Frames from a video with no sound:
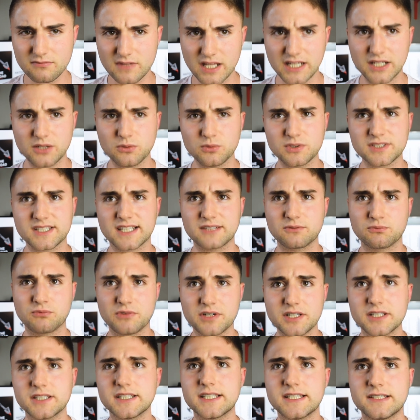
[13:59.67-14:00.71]
And it was
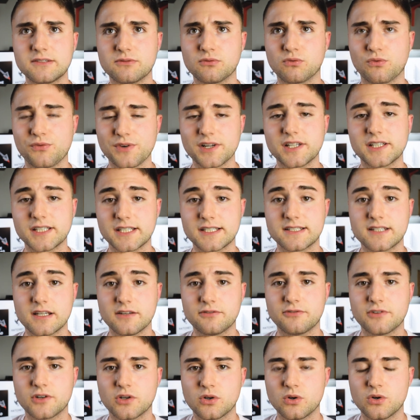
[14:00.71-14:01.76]
really, really
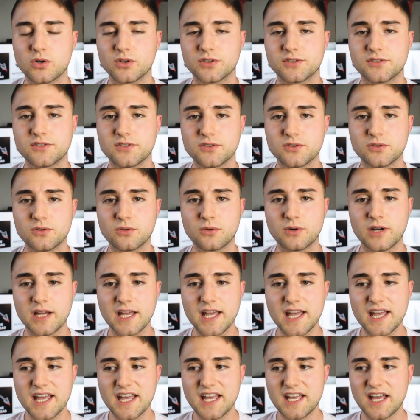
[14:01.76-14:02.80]
difficult to
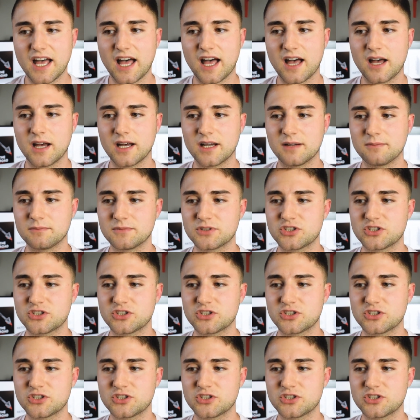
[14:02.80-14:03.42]
um,